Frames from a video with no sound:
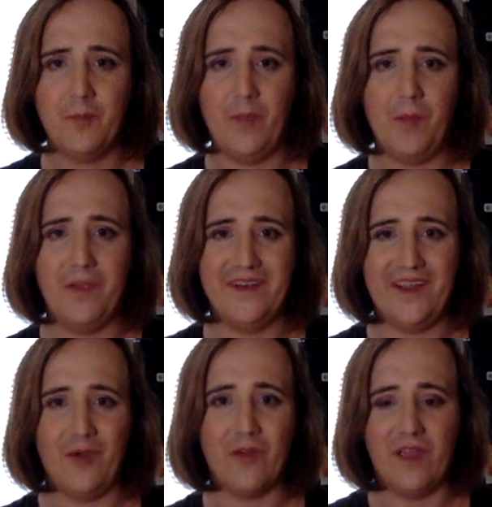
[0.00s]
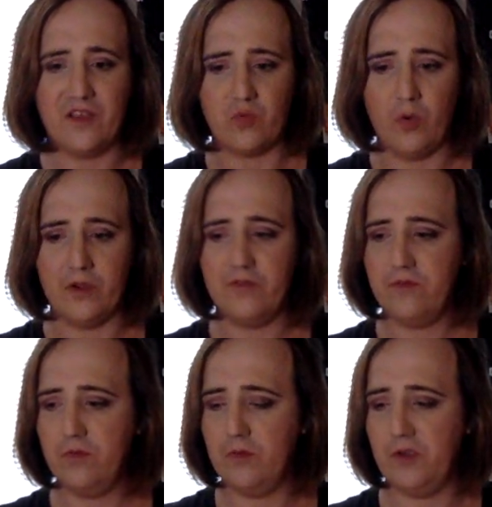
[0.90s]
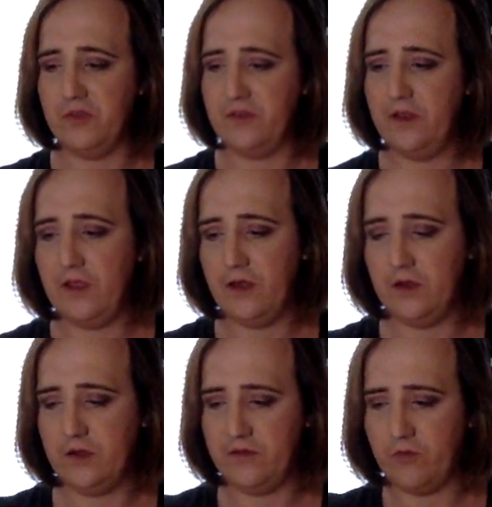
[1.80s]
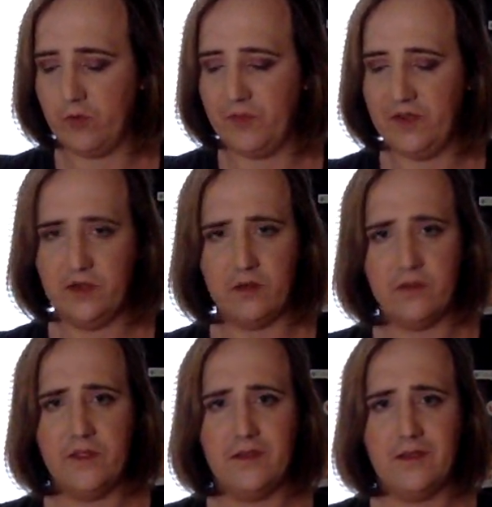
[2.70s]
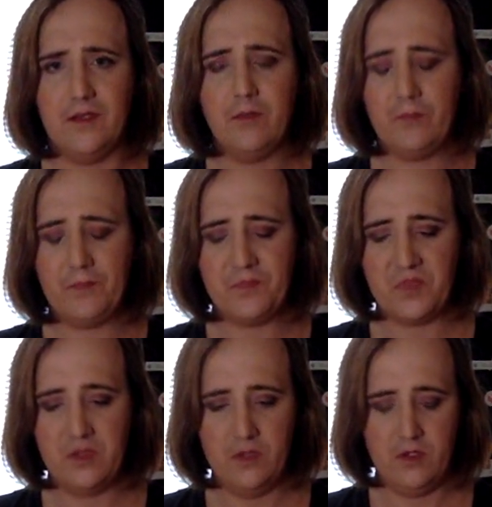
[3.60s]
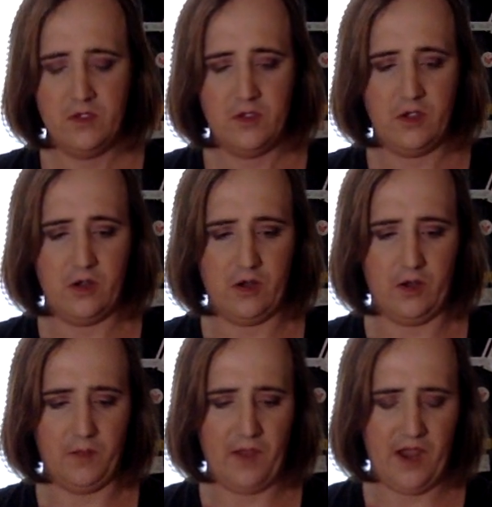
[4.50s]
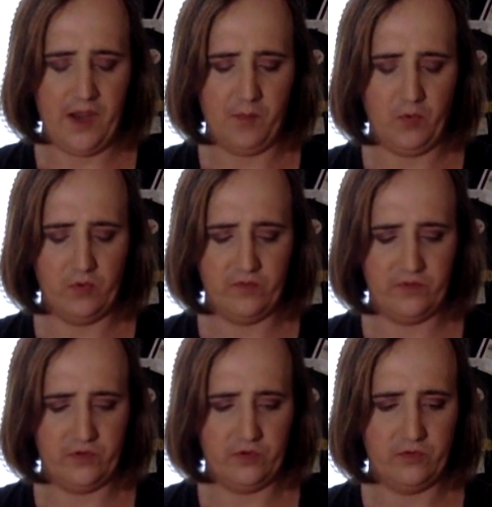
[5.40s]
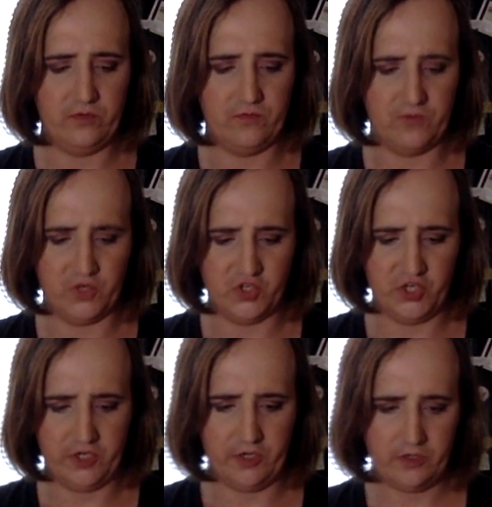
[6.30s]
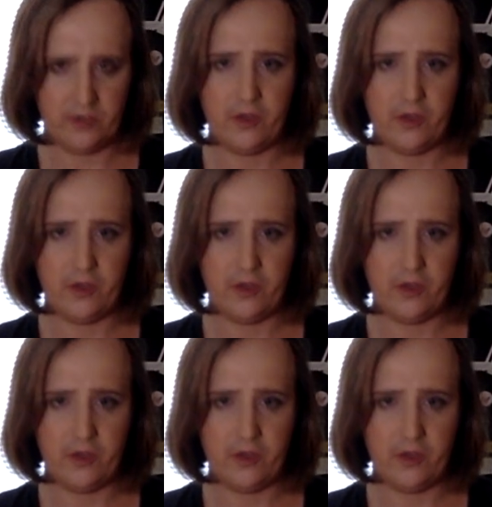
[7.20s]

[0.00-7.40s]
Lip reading: met my now ex-wife when I was at Fort Benning during that time. I moved to Virginia.